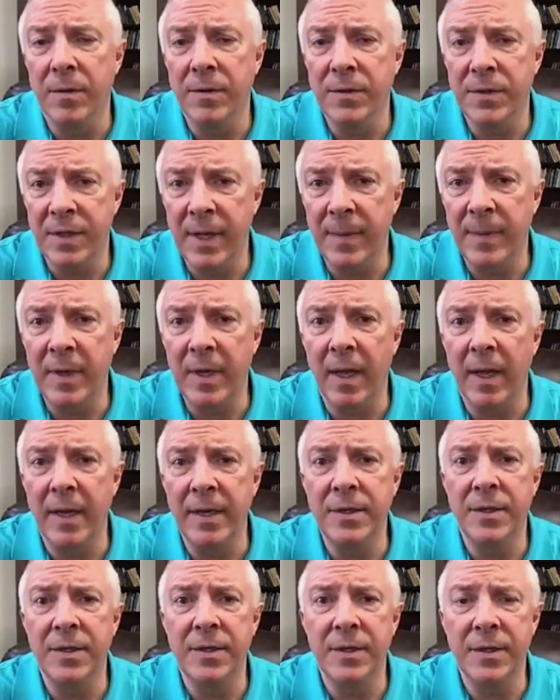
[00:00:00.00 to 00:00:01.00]

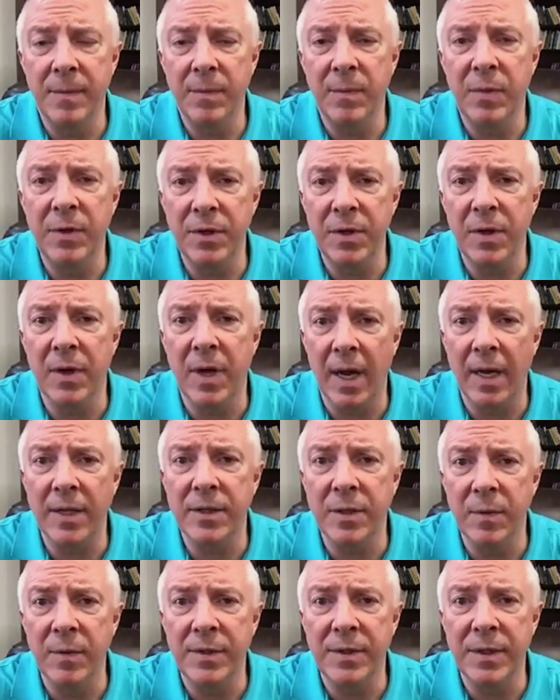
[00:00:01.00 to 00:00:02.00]
stipulations and put your
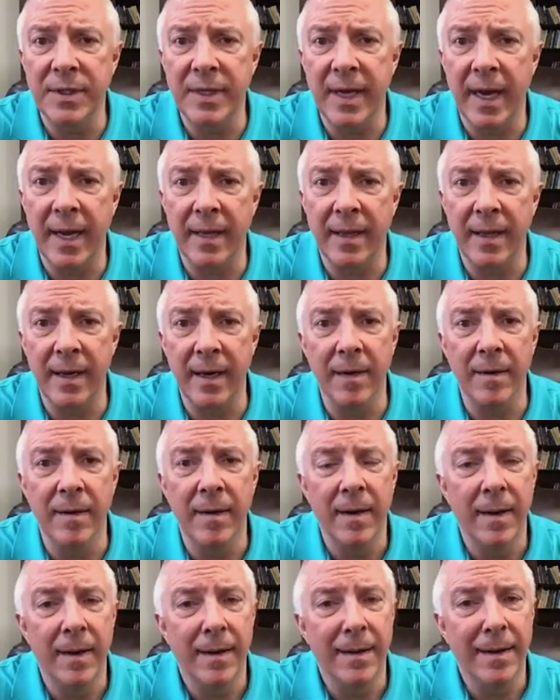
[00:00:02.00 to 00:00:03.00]
consequences out there.
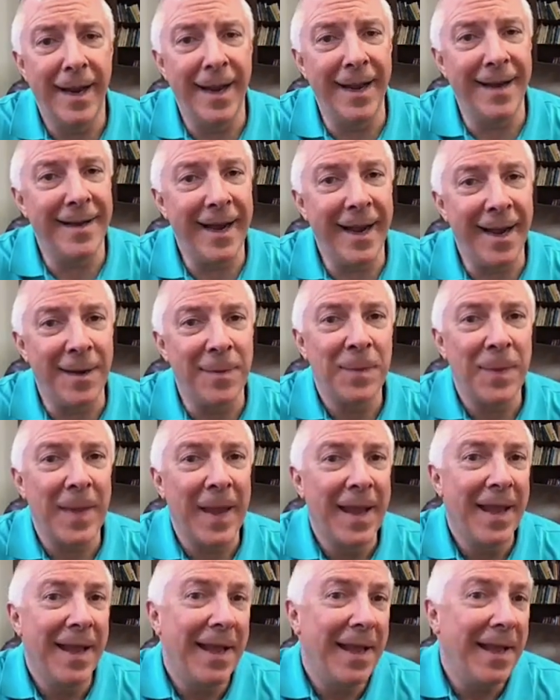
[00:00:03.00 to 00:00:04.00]
Now,
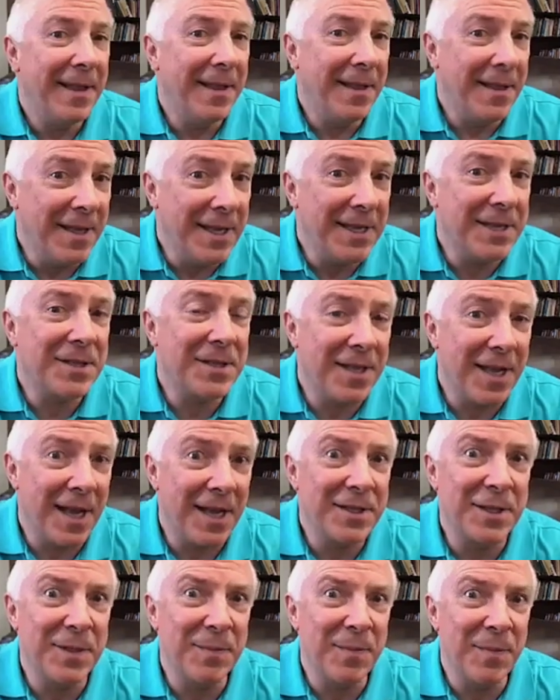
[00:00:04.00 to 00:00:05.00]
this
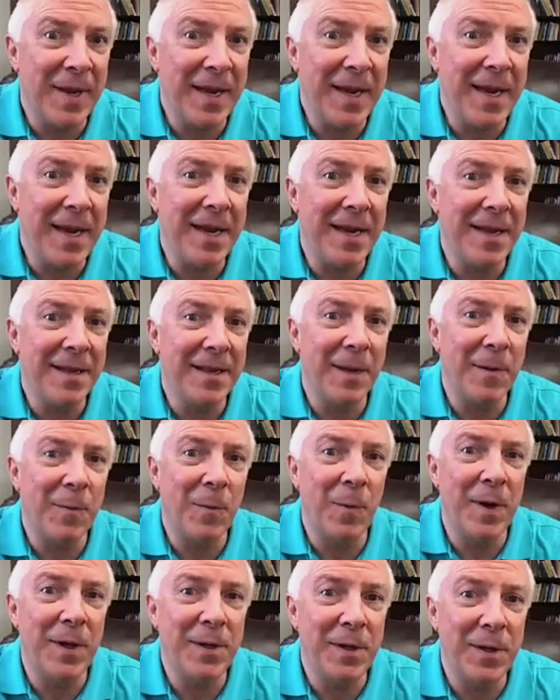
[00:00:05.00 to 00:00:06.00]
doesn't mean
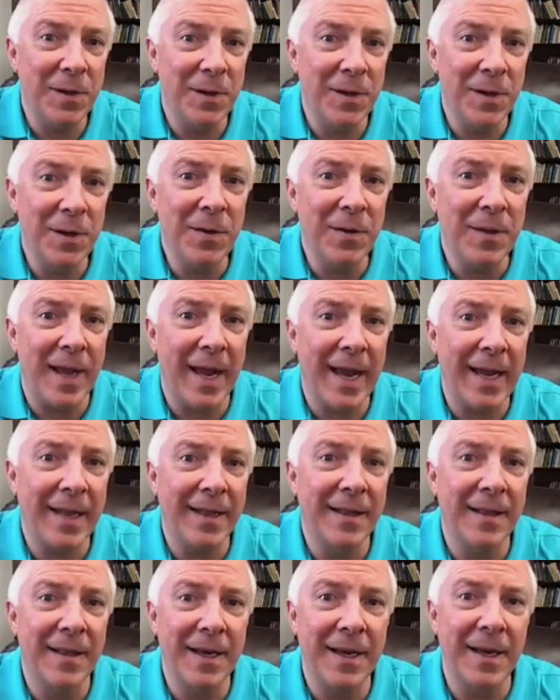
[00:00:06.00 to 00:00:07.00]
that when you do
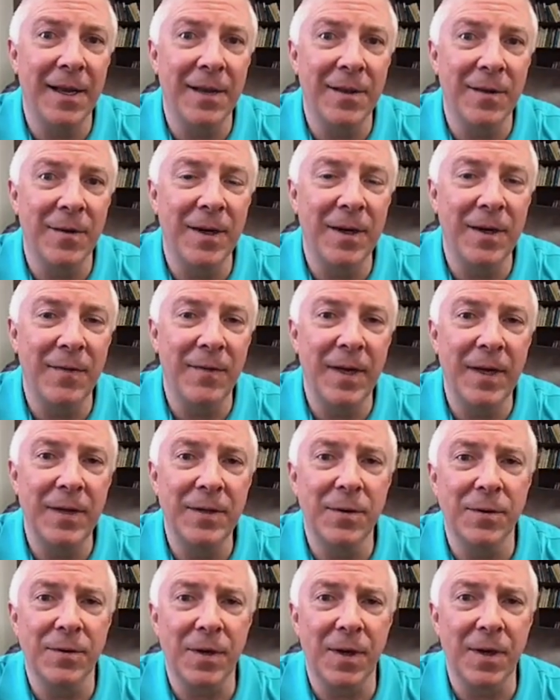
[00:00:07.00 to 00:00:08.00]
that, the other
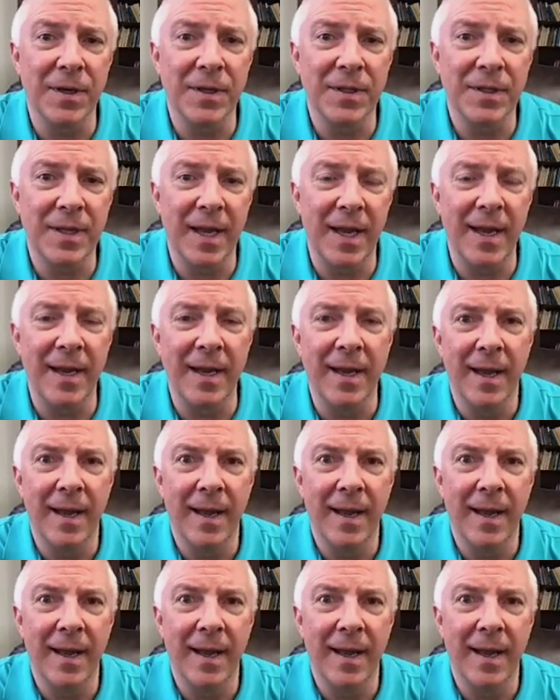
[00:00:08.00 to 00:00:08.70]
individuals are going to say,